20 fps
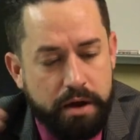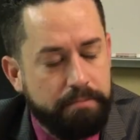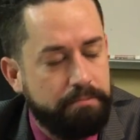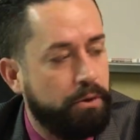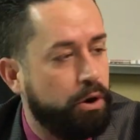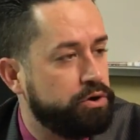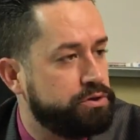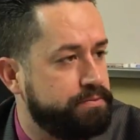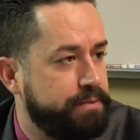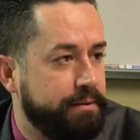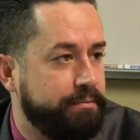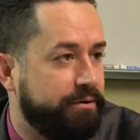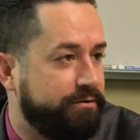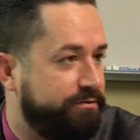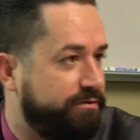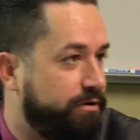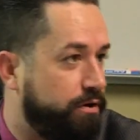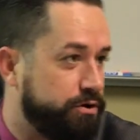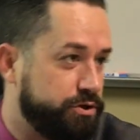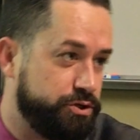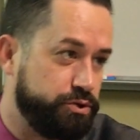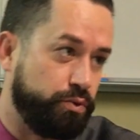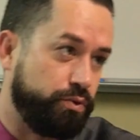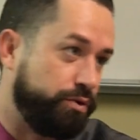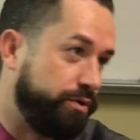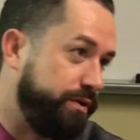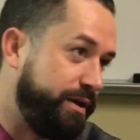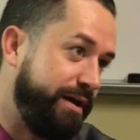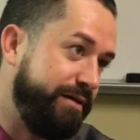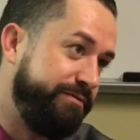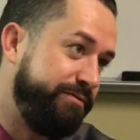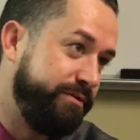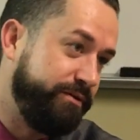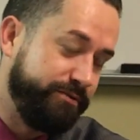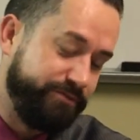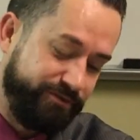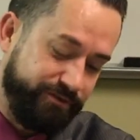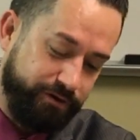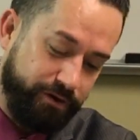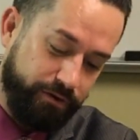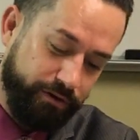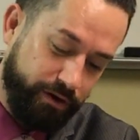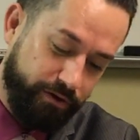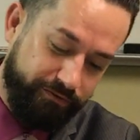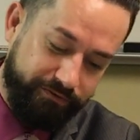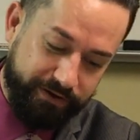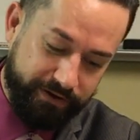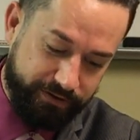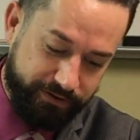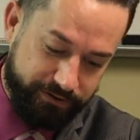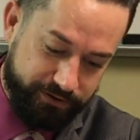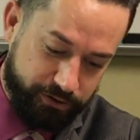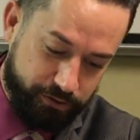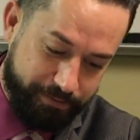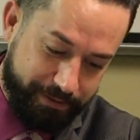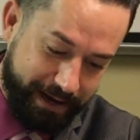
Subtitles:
Most people fall short of that, Phil, so don't go feeling too